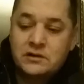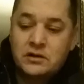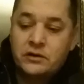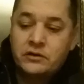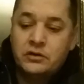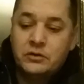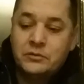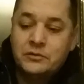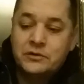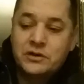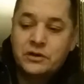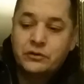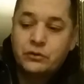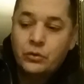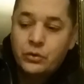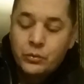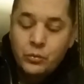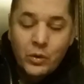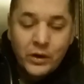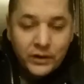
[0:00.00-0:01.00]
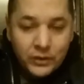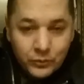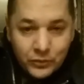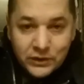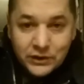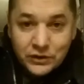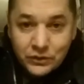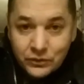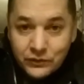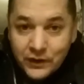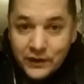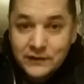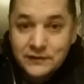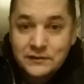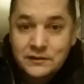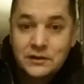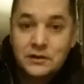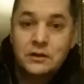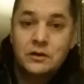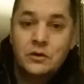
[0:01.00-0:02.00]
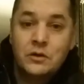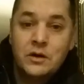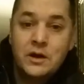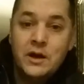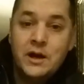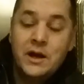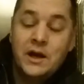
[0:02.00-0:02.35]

turned to him and said, Lord, when did we do this to you?